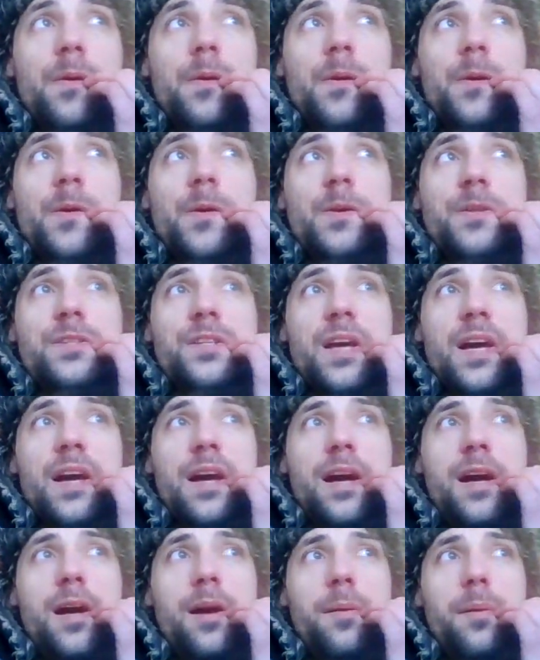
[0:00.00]
Because
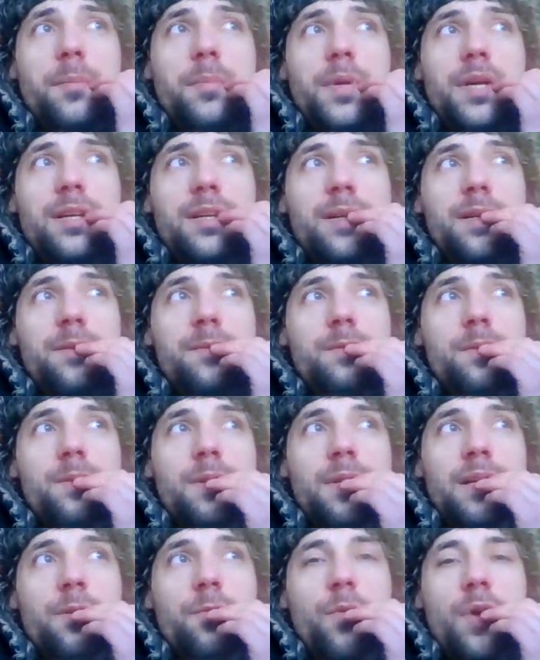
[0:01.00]
I'm kind of
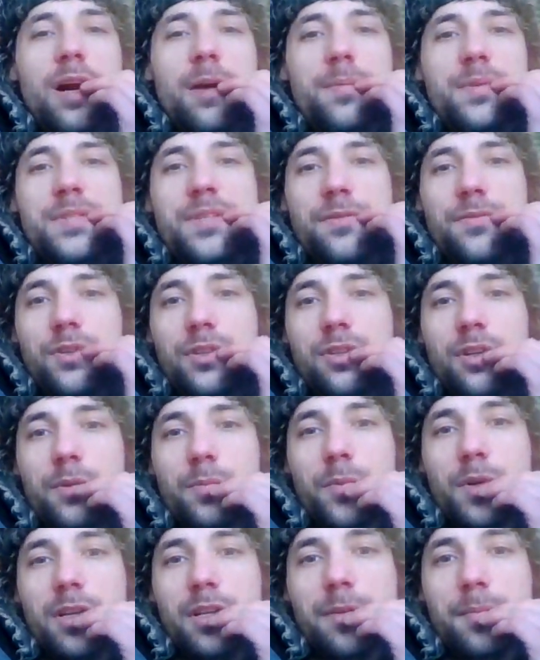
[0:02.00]
like, what happens if you
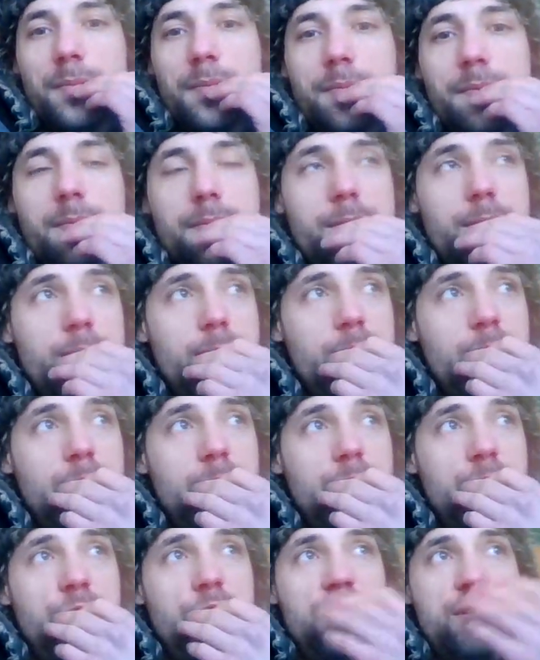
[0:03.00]
turn one of them?
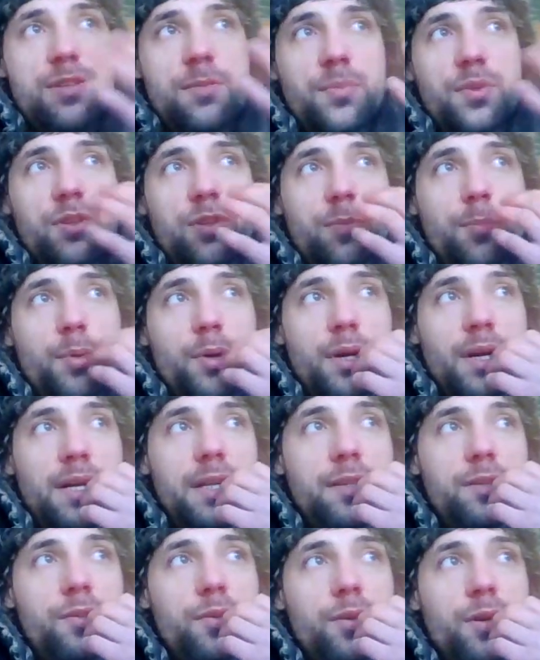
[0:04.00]
You need something to put it
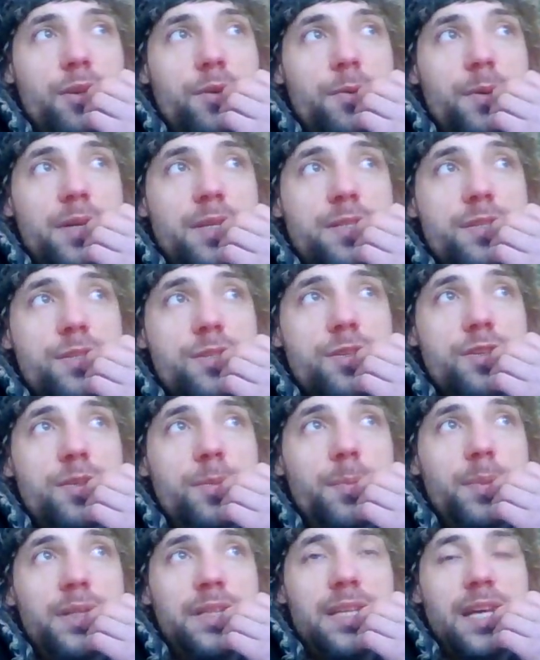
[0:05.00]
into, otherwise it's going to
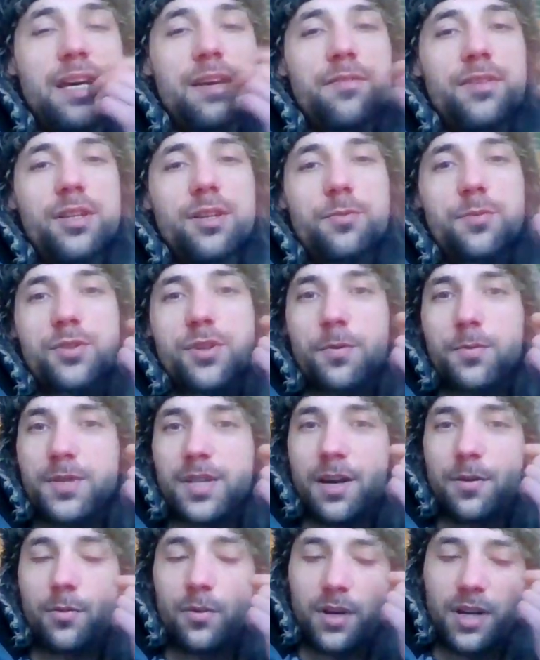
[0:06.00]
bleed heavy. There was always
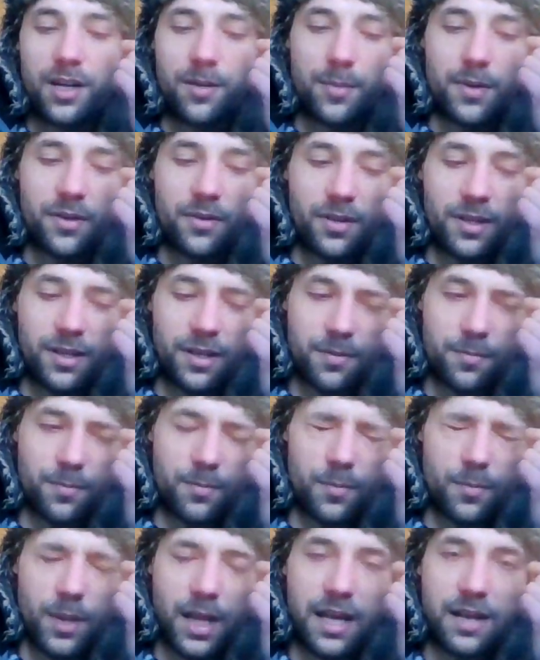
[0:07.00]
that worry about like
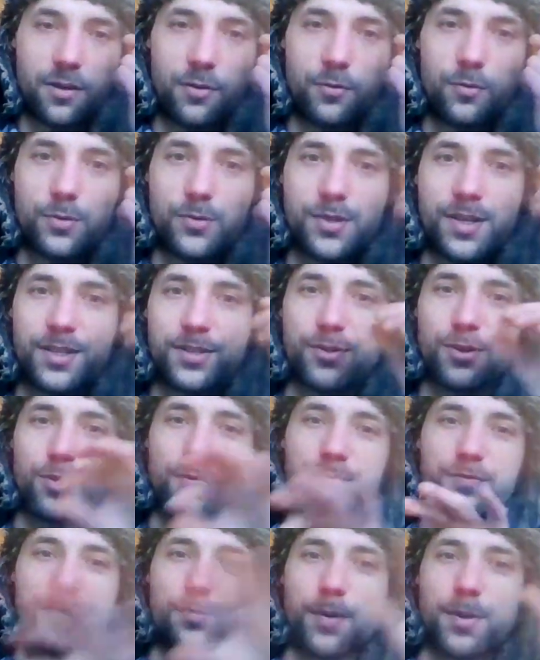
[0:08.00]
black holes like sort
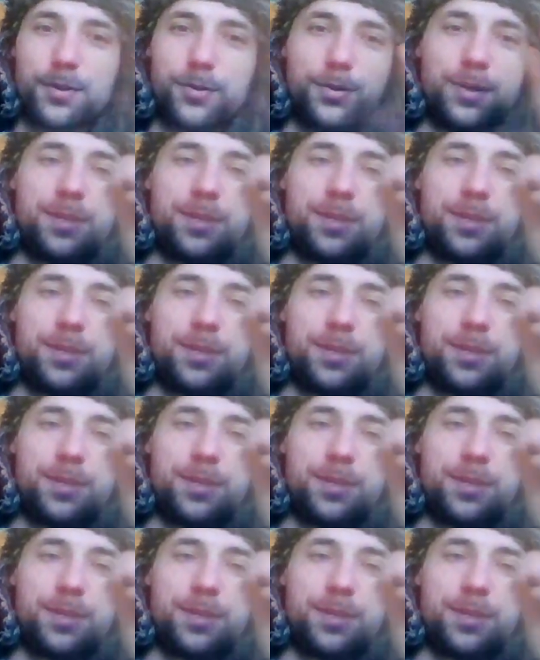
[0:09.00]
of swallowing